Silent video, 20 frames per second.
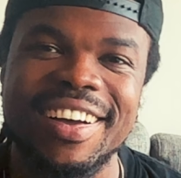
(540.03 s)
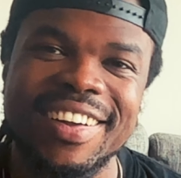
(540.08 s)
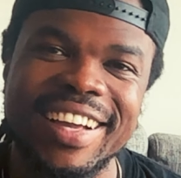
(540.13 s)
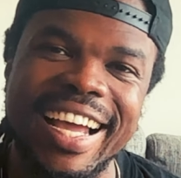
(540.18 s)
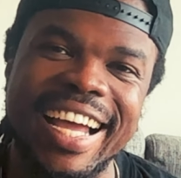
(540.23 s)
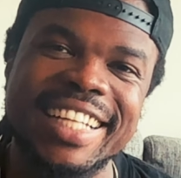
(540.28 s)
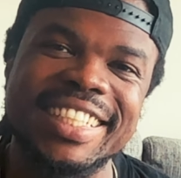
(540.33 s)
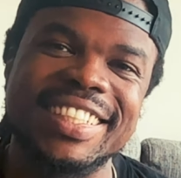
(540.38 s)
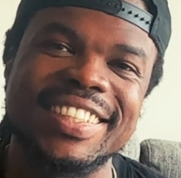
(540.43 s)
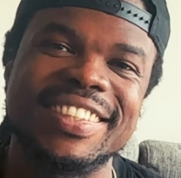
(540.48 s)

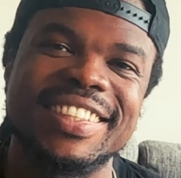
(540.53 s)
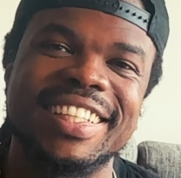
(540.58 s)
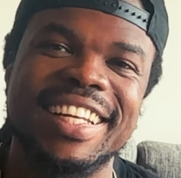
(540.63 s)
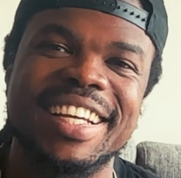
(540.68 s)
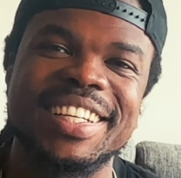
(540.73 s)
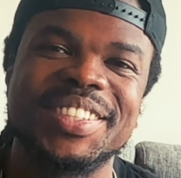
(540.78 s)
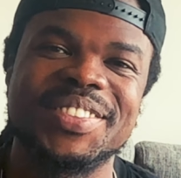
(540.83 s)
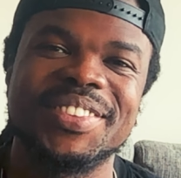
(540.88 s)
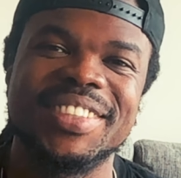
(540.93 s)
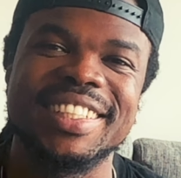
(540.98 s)
catch you in the
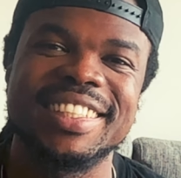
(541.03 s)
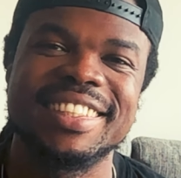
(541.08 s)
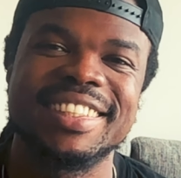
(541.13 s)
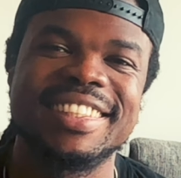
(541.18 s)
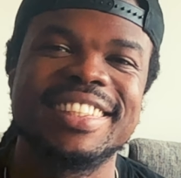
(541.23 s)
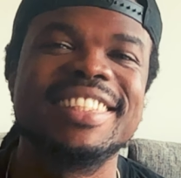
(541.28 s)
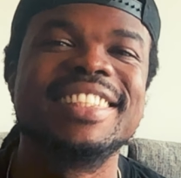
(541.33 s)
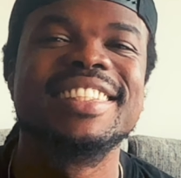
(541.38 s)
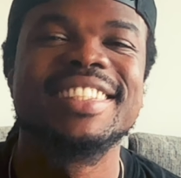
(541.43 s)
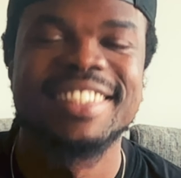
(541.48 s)
next one.
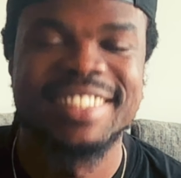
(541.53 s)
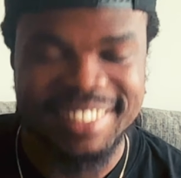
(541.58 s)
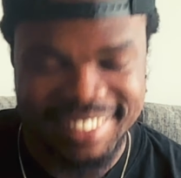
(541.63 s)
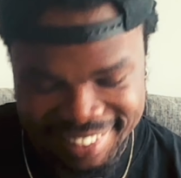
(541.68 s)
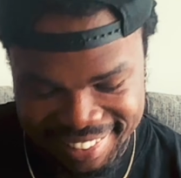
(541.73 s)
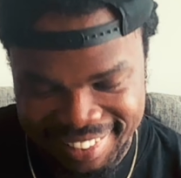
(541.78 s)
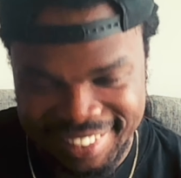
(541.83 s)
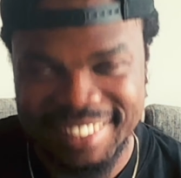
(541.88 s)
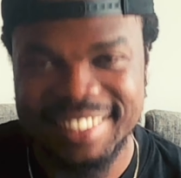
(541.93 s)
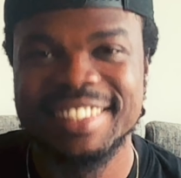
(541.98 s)

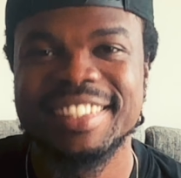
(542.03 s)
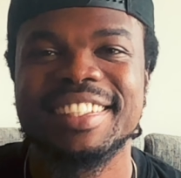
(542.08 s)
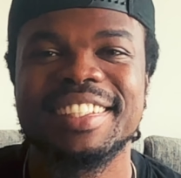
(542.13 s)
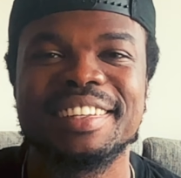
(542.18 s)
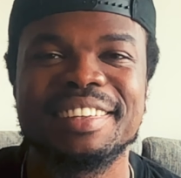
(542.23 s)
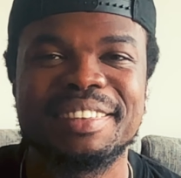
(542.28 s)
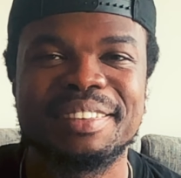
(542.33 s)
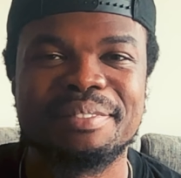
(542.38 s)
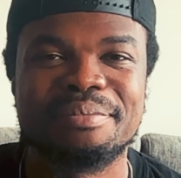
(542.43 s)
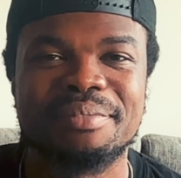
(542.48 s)

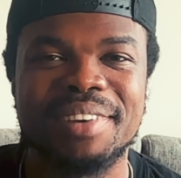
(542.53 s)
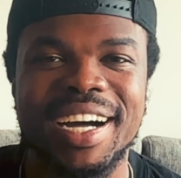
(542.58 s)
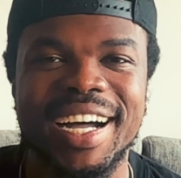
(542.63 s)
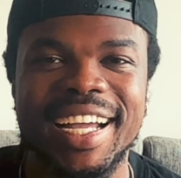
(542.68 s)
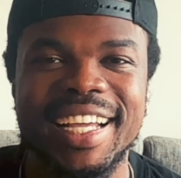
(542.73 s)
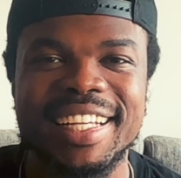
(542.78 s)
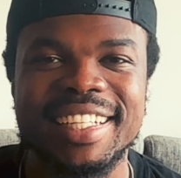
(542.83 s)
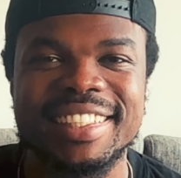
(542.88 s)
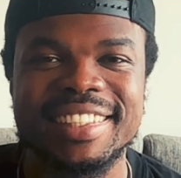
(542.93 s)
Bye.